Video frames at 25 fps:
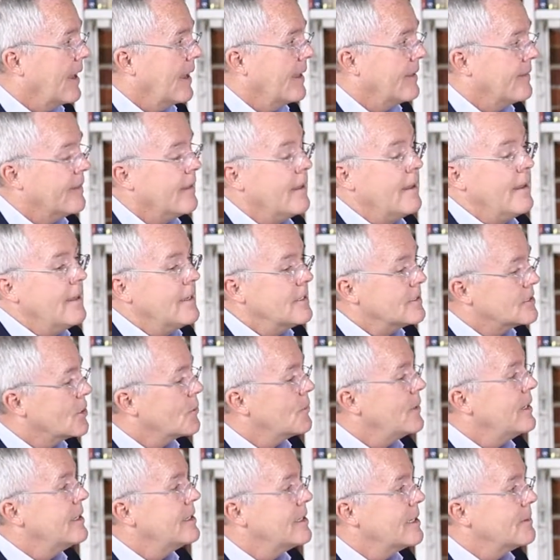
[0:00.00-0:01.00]
And so
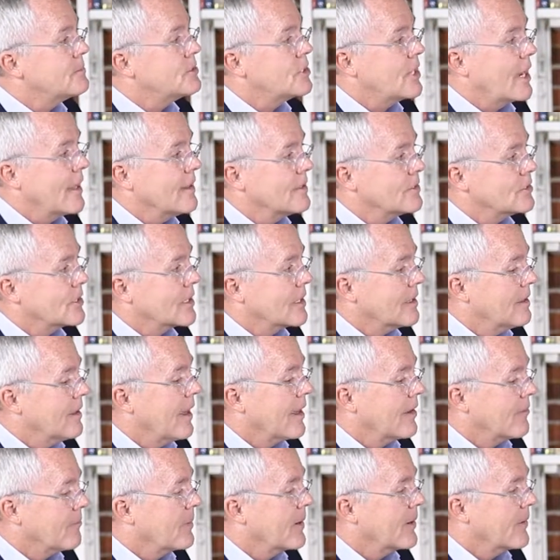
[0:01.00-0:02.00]
we end up challenging a
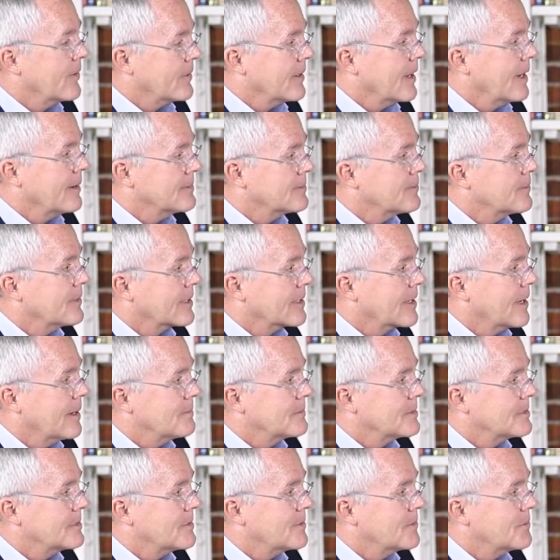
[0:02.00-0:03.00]
lot of paradigms when it
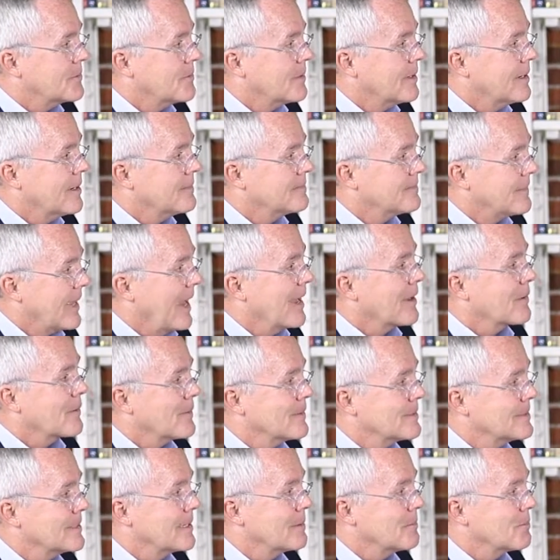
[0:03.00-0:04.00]
comes to
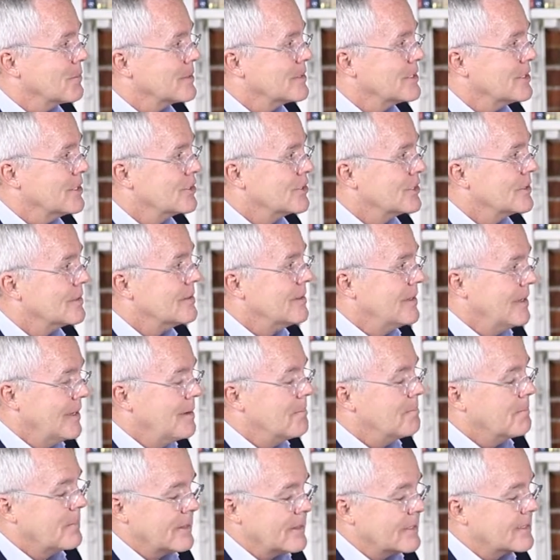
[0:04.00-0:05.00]
accuracy and precision.
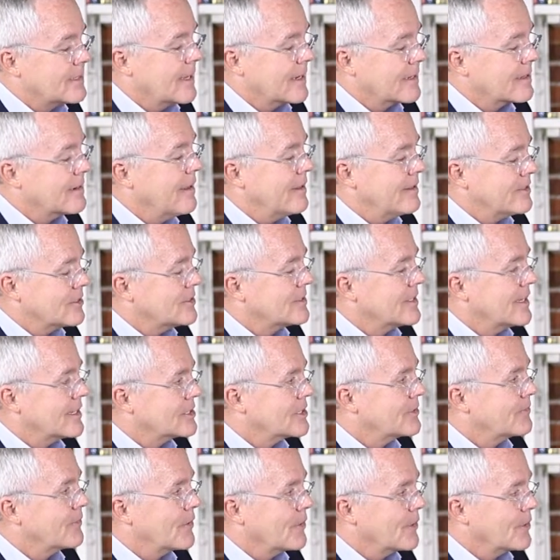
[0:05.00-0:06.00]
But the technology is
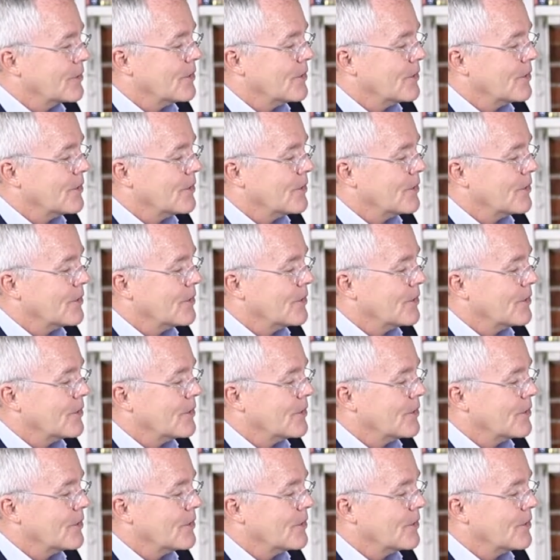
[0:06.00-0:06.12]
actually very